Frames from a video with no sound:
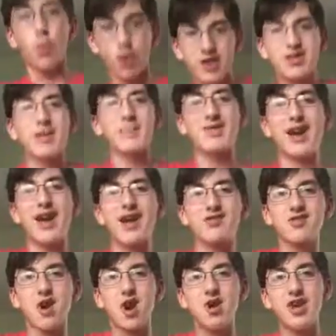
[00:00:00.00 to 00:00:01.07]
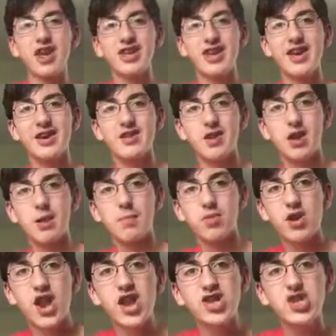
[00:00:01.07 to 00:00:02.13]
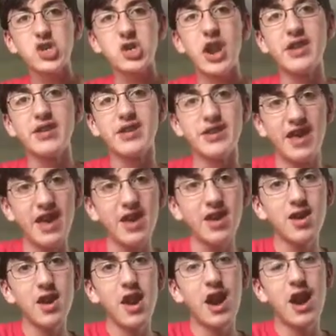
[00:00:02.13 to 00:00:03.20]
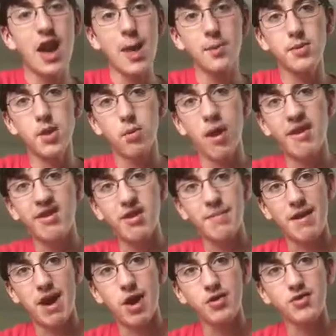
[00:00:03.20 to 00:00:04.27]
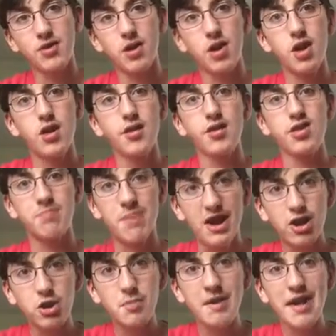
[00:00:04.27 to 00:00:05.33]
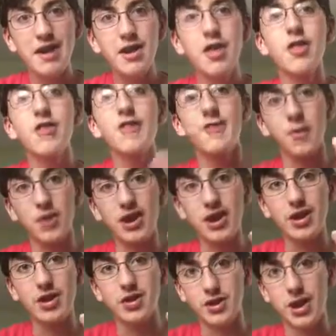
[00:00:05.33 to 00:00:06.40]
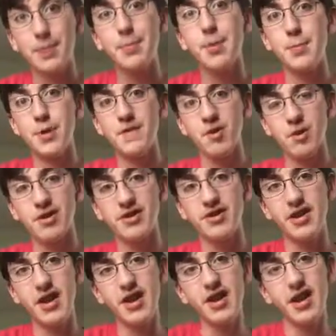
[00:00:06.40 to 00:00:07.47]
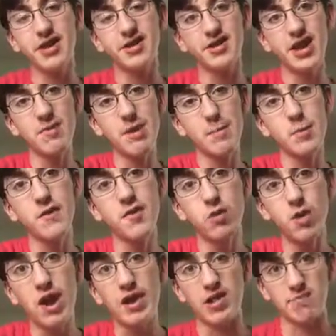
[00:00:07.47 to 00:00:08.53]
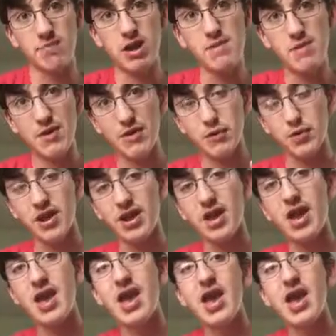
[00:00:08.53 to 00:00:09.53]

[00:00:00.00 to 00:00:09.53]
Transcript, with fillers: What is up guys, Colin aka Connor Brancher, and today I'm going to be ranting about Spider-Man 3. Yep, movie rant today, and today my movie rant is Spider-Man 3.